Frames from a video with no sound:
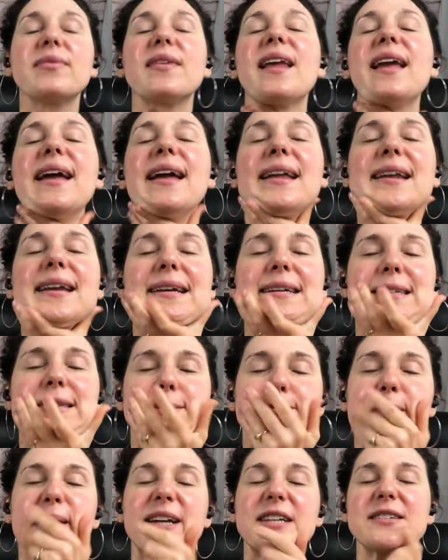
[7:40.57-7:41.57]
And
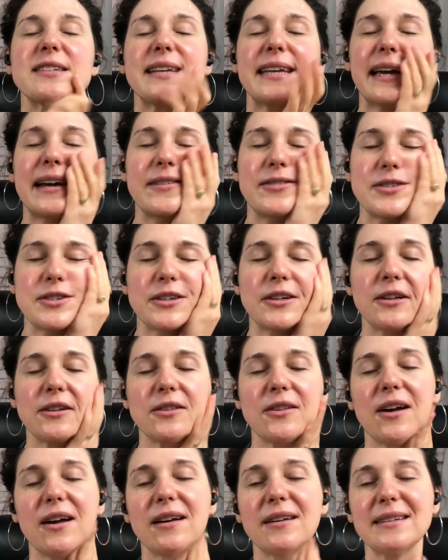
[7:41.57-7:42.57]
especially after a
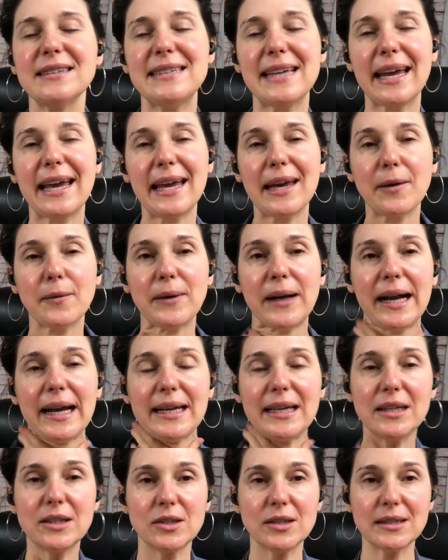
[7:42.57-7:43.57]
long day where I
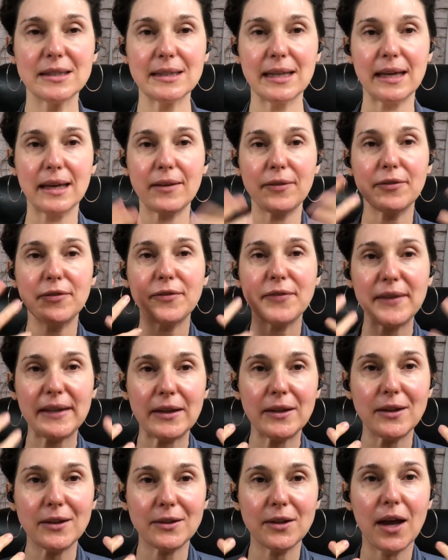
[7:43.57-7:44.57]
can just like
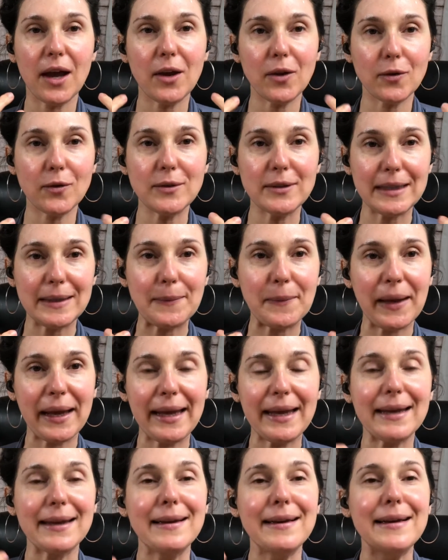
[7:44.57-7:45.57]
feel not only
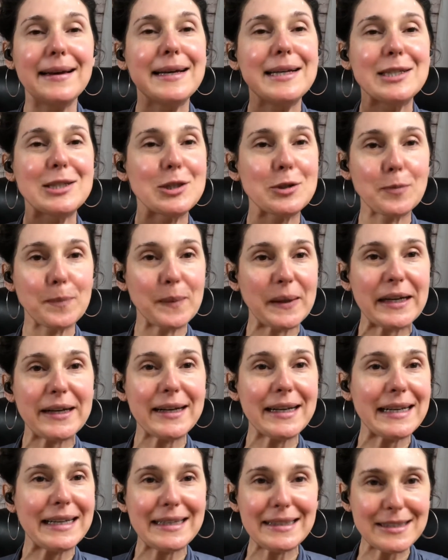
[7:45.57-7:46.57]
my
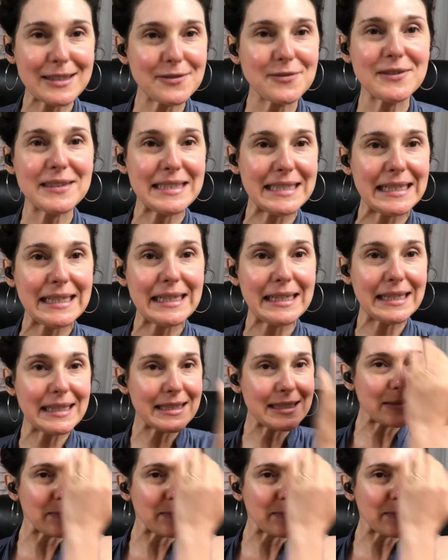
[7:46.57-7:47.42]
spirit is fatigued,